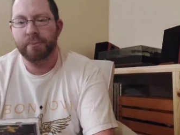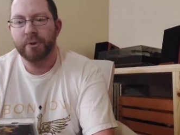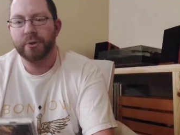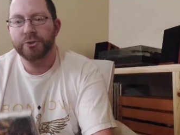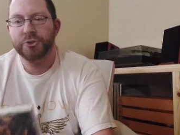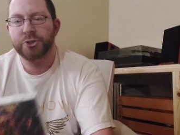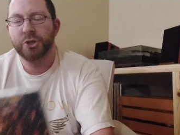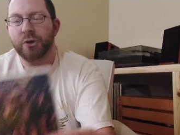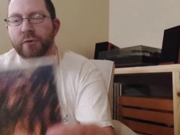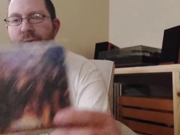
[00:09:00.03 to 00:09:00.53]
Bon
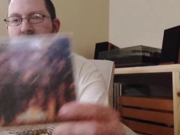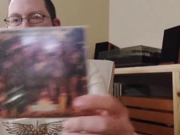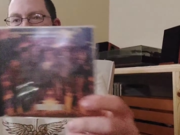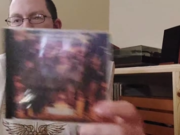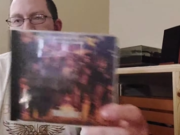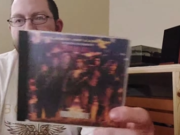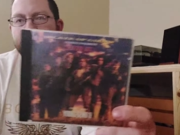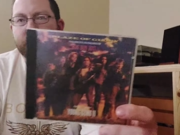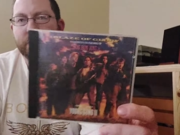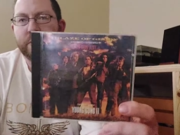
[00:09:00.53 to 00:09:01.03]

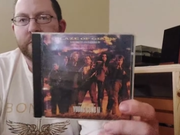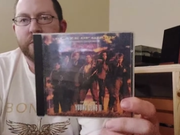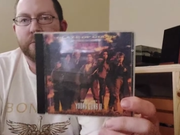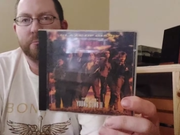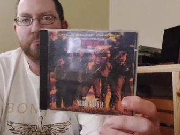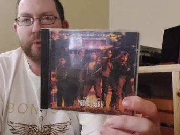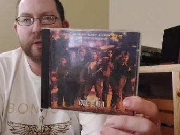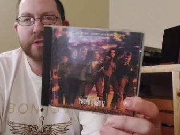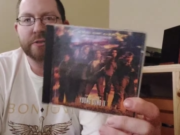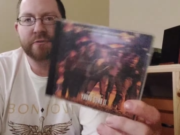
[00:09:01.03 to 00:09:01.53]
Jovi's
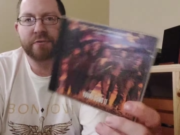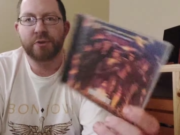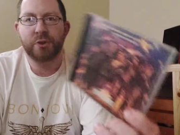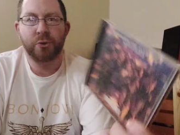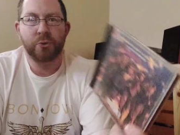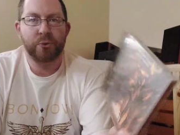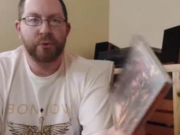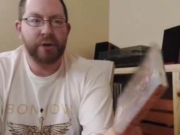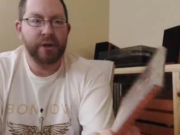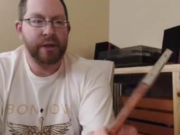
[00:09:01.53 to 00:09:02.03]
Blaze of
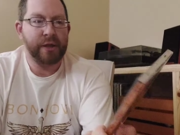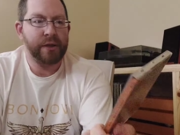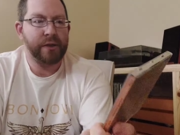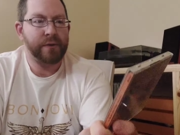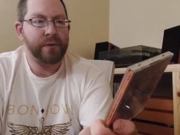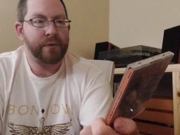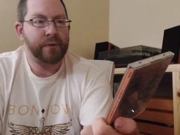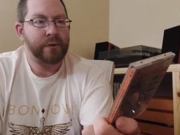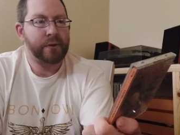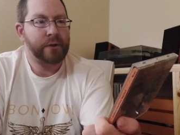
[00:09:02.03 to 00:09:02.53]
Glory,
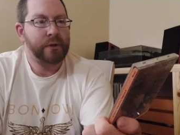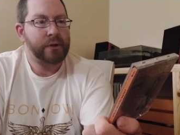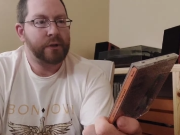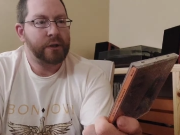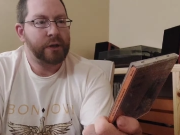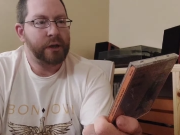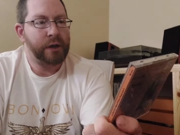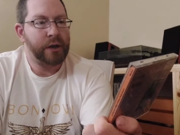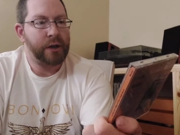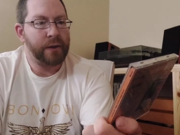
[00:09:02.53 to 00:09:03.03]

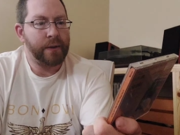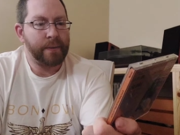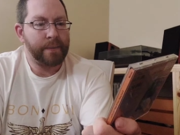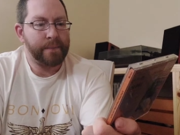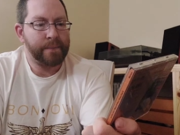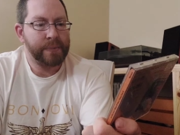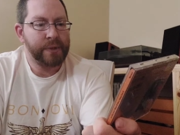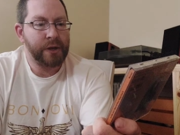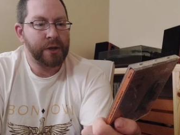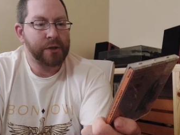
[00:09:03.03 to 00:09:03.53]
uh,
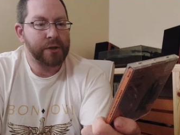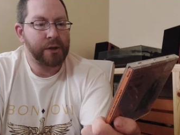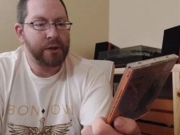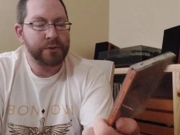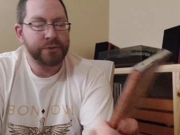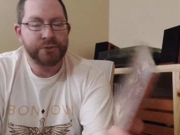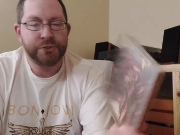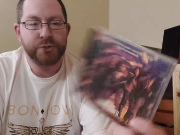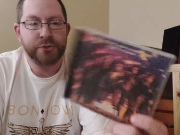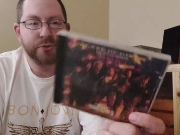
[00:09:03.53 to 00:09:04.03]
Young
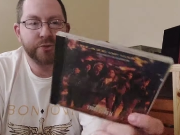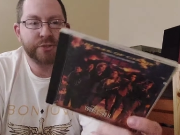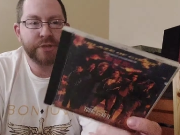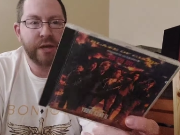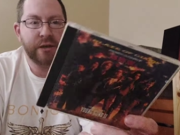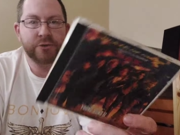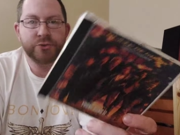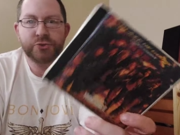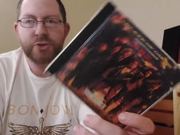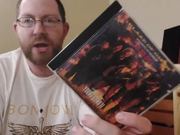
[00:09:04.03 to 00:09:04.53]
Guns 2
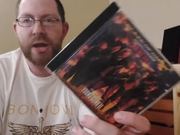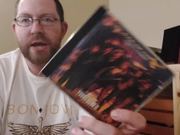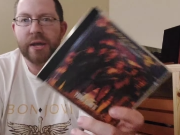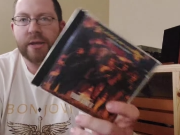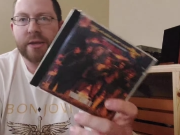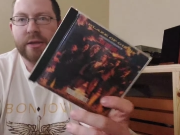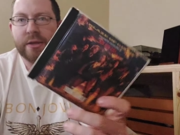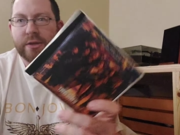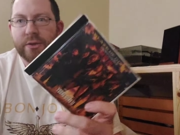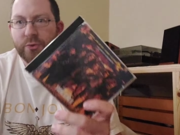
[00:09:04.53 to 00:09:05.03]
soundtrack.
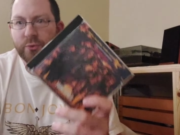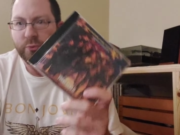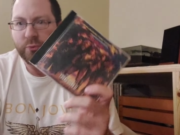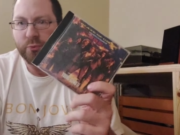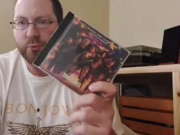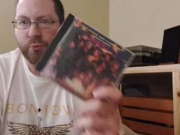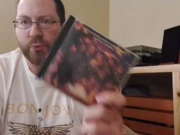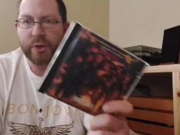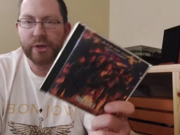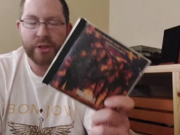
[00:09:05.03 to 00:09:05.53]

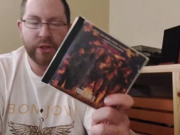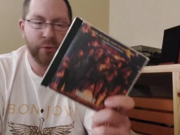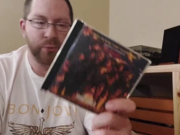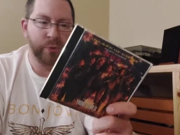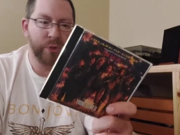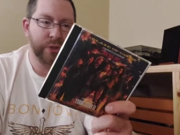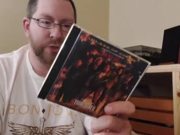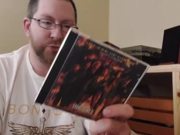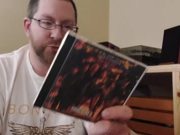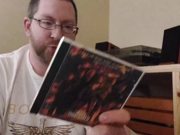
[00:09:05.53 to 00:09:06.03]
Really,
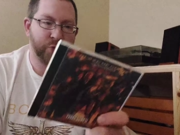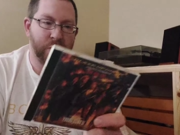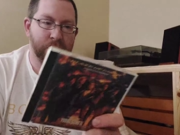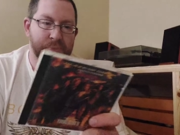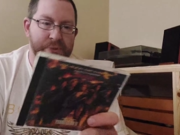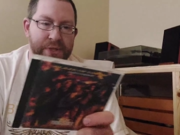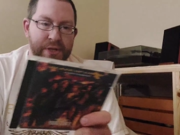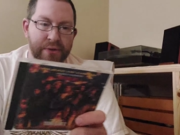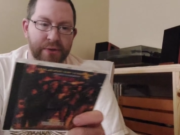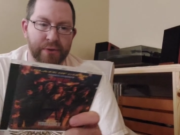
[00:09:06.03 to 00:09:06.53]
really strong
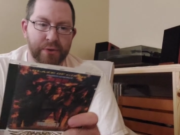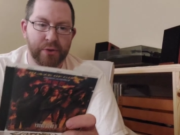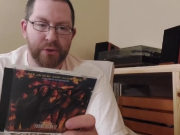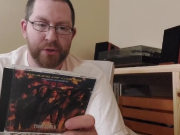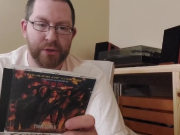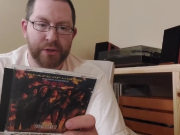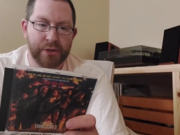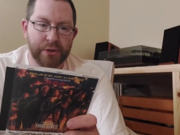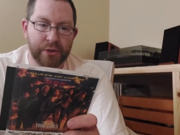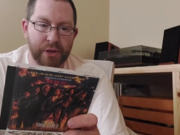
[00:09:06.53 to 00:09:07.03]
material on
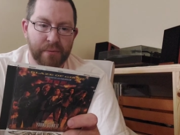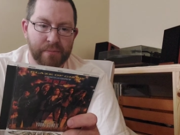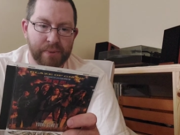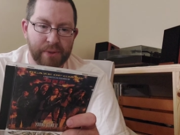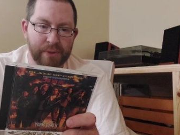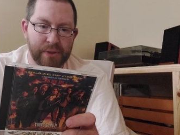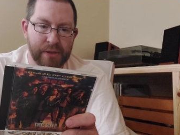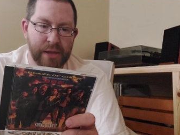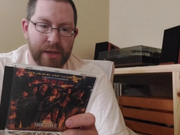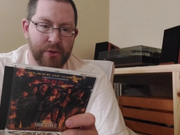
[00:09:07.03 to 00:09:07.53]
here, like
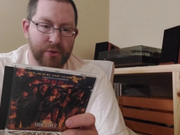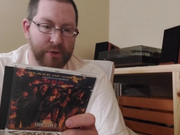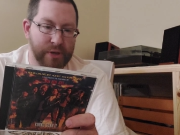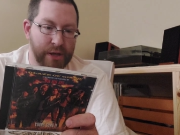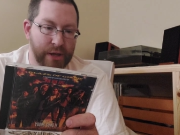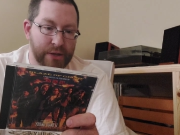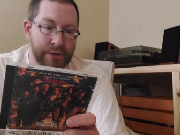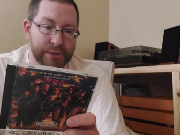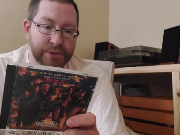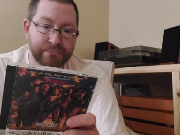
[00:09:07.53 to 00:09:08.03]
Billy Get Your
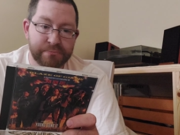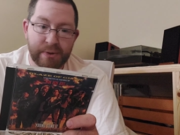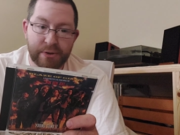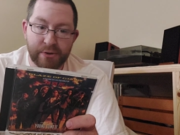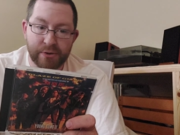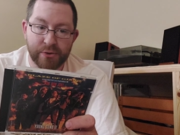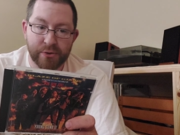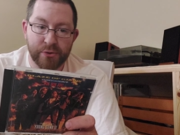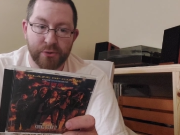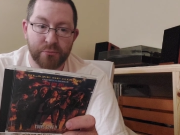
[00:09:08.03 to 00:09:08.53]
Guns,
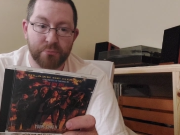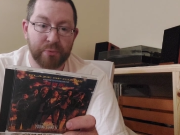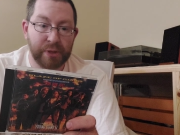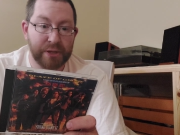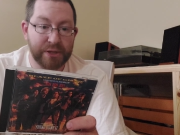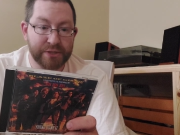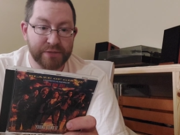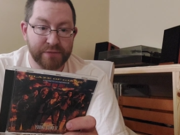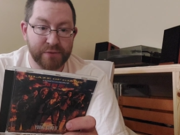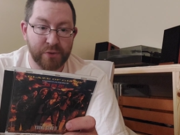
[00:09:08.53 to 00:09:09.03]
Miracle,
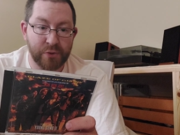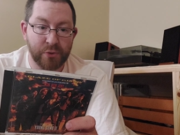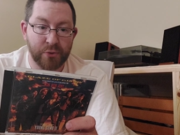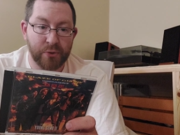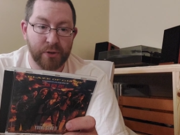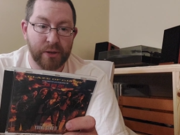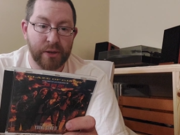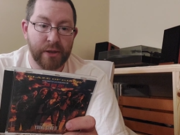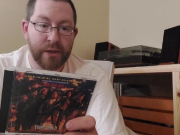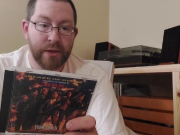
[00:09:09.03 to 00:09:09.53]
Blaze of
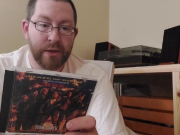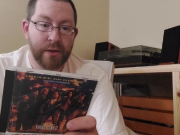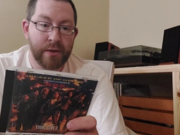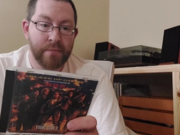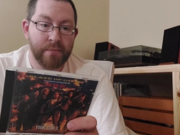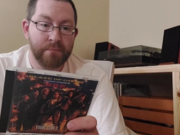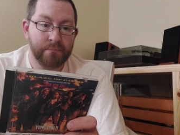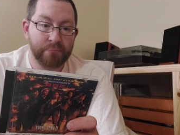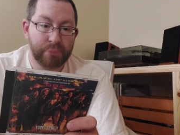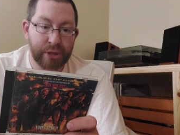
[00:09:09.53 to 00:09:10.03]
Glory,
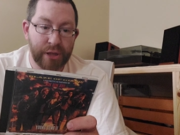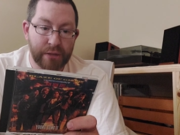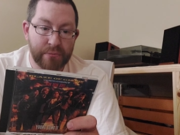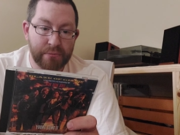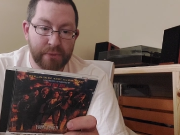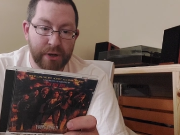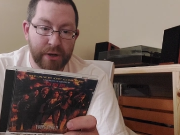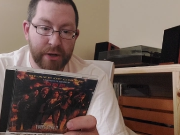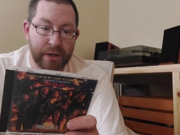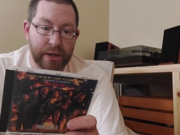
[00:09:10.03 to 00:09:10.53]
Blood
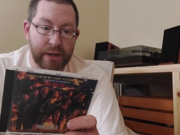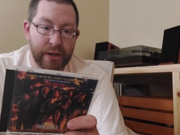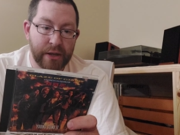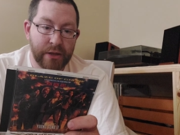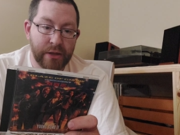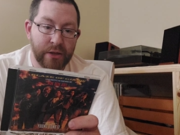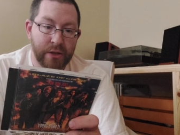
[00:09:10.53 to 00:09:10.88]
Money,